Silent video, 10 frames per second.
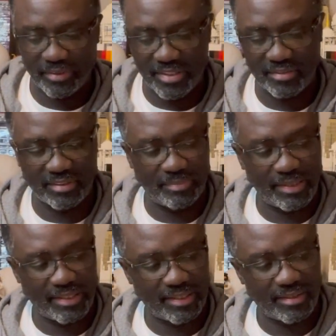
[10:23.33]
still
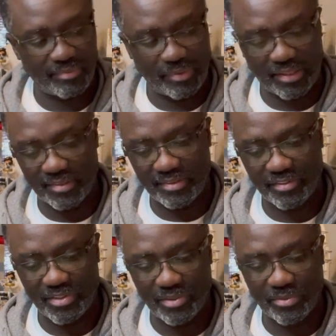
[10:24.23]
debating it because
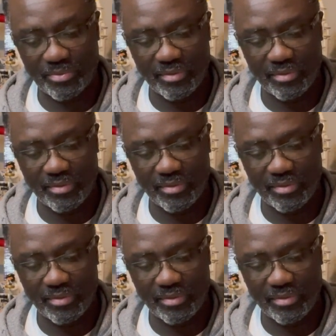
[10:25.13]
there's no,